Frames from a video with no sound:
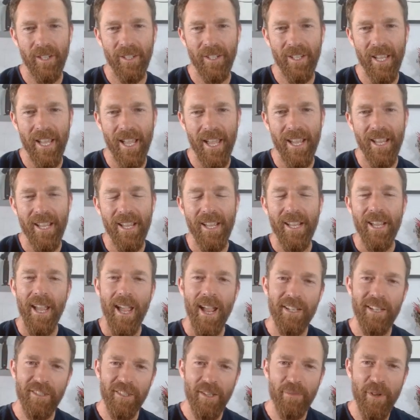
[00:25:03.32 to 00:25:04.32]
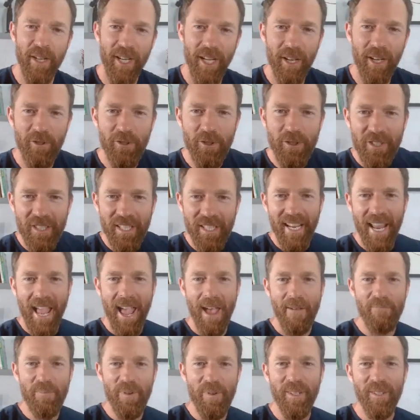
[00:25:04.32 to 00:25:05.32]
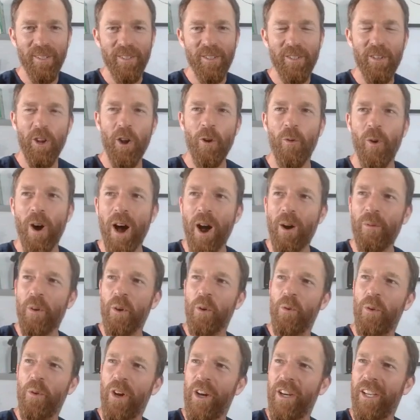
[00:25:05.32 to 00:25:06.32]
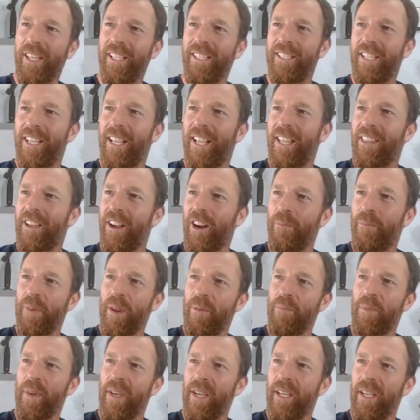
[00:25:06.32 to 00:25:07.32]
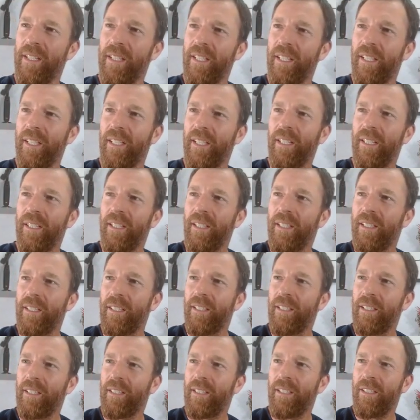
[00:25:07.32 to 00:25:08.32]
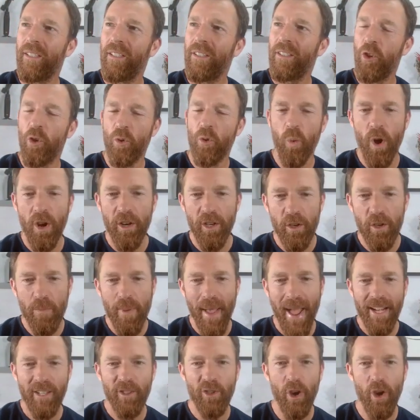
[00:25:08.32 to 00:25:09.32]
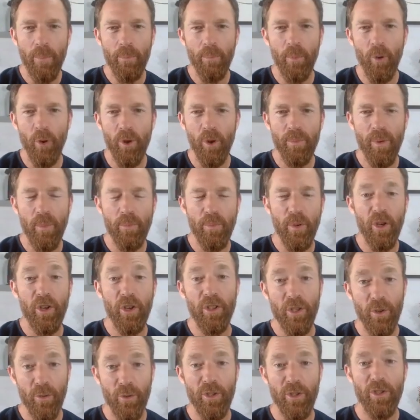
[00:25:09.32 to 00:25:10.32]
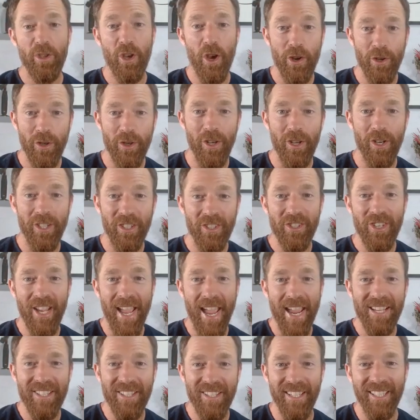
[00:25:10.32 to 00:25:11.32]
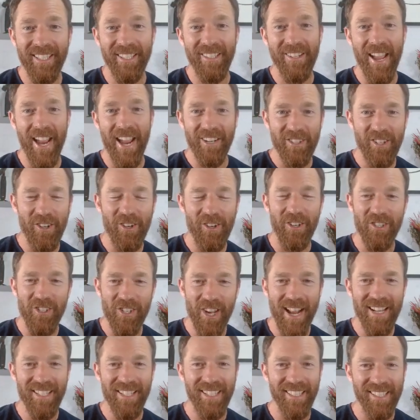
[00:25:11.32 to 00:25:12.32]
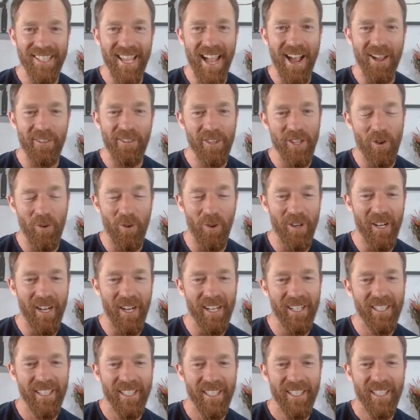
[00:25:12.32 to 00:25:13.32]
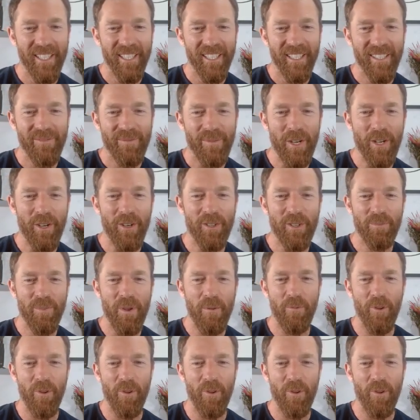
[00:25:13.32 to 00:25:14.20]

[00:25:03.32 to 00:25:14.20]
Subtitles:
Okay. And something interesting happened, while we were working together. I remember you'd wanted to bat top order, but because you were so good at chasing, you actually got shunted down the order because